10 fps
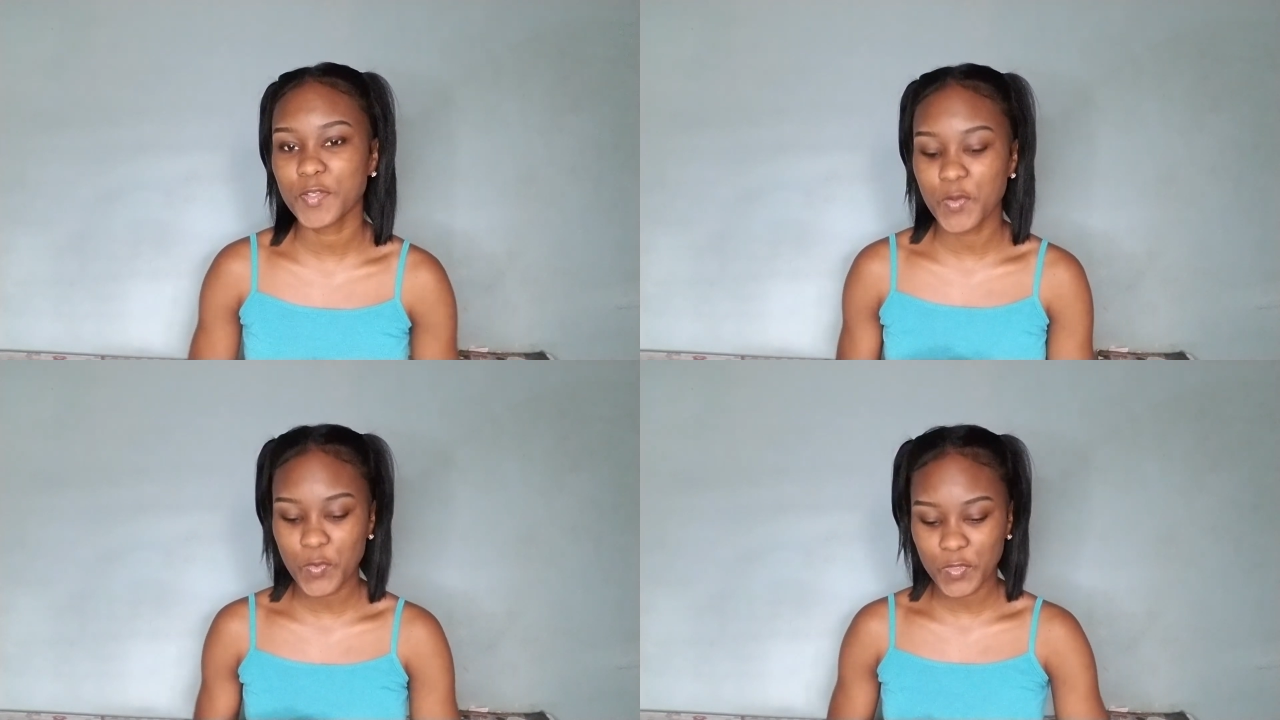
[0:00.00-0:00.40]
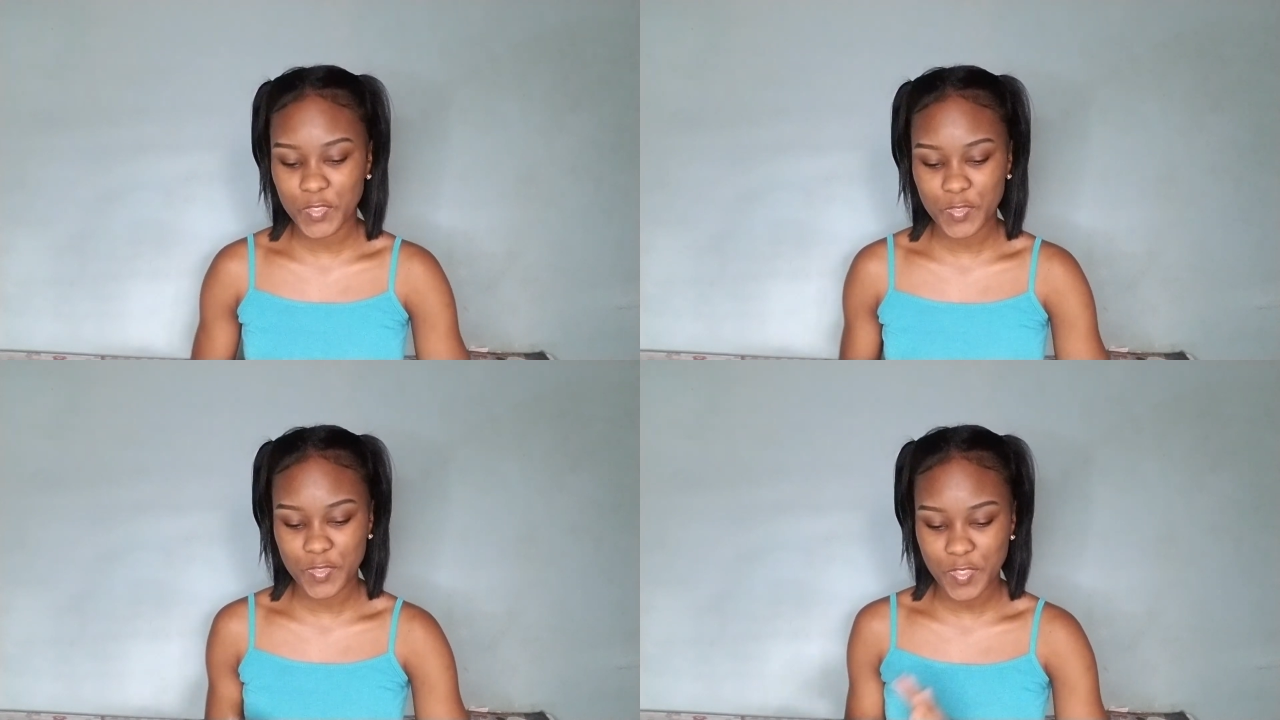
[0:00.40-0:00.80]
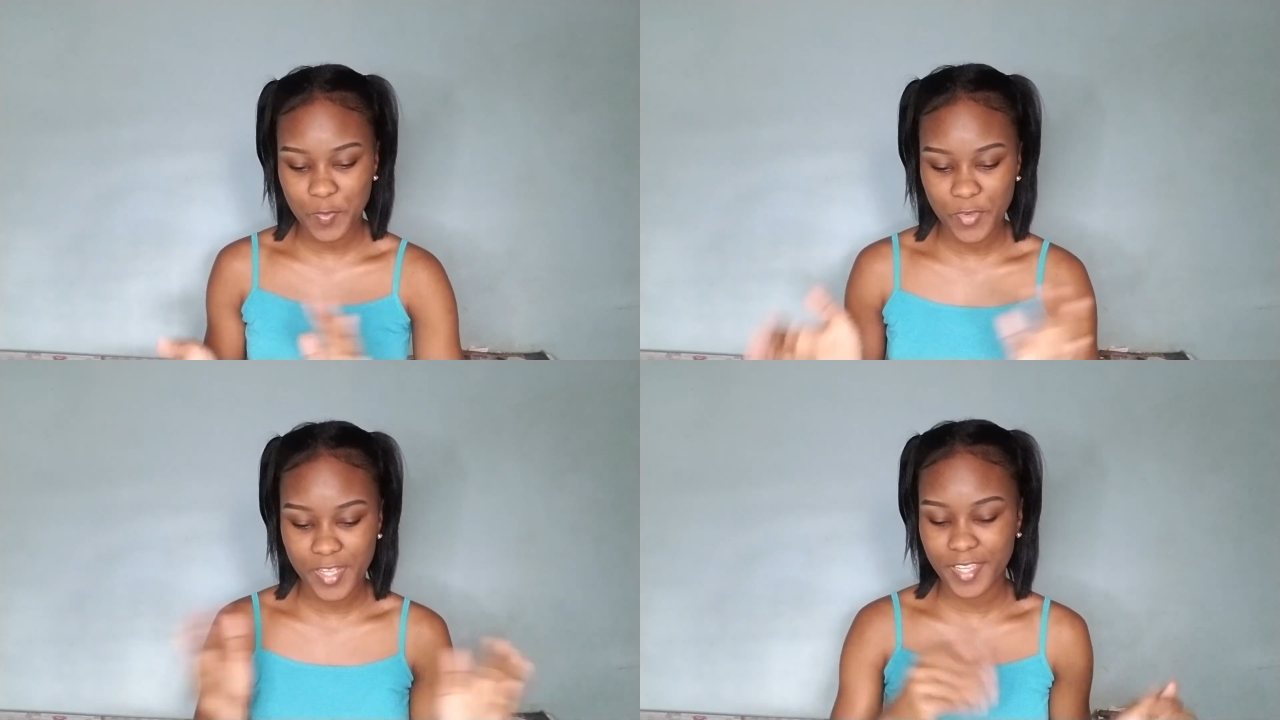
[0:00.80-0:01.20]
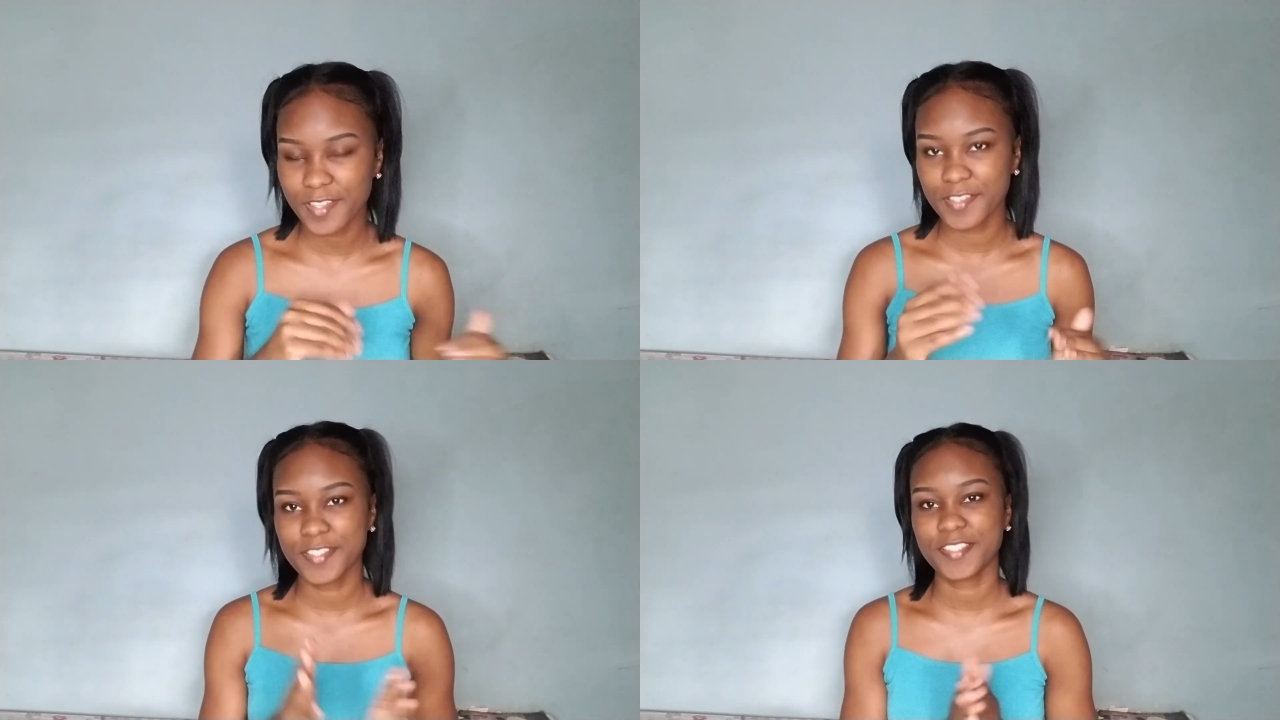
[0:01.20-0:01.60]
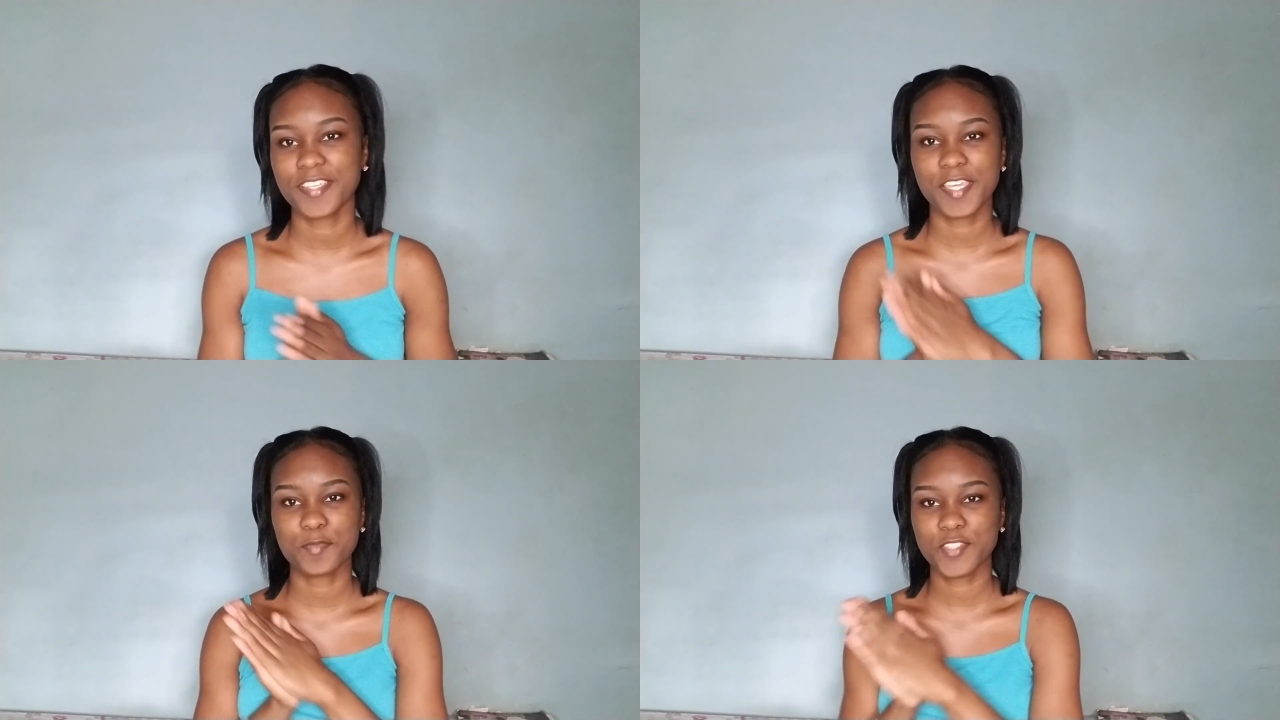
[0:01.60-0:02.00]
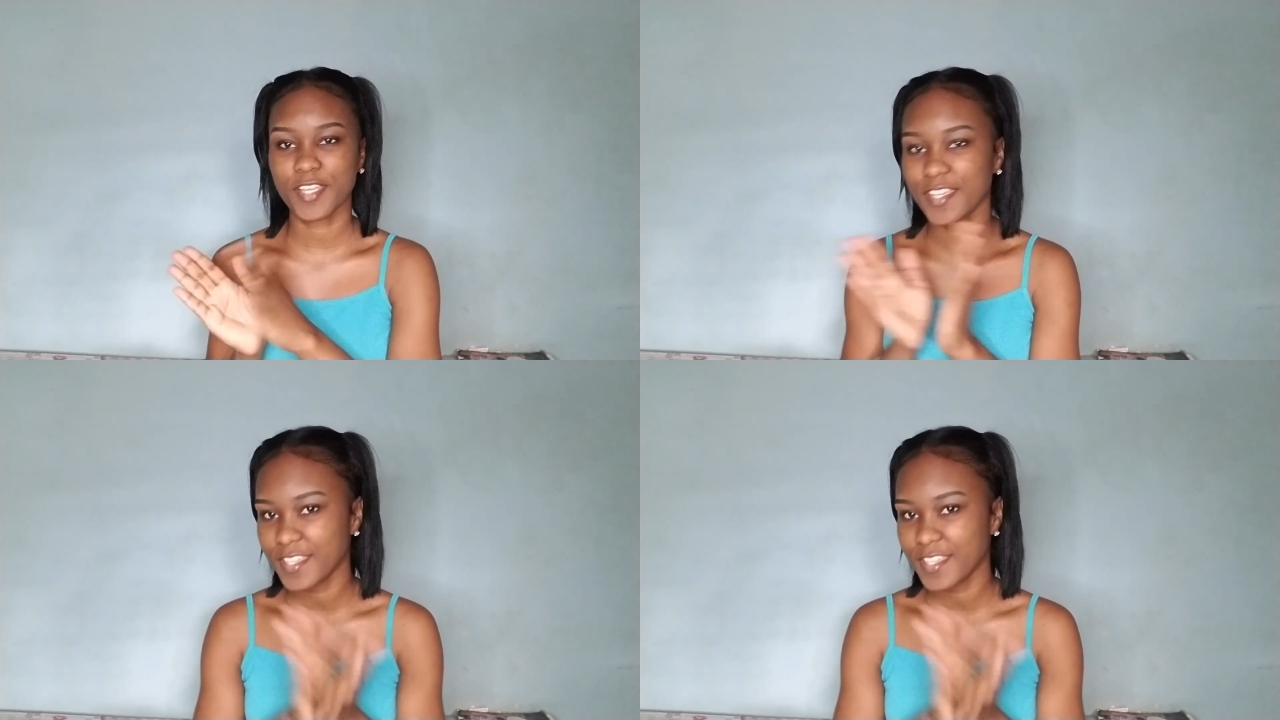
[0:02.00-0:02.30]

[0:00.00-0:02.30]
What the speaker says: go to somewhere else to capture an